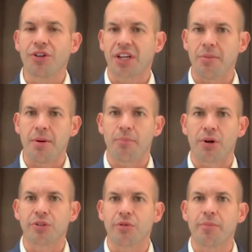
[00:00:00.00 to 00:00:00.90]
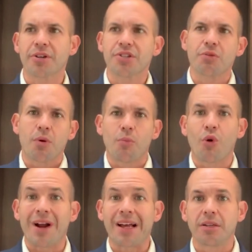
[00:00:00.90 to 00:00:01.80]
to commit burglary because there were
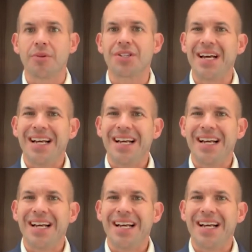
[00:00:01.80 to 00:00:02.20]
more elements.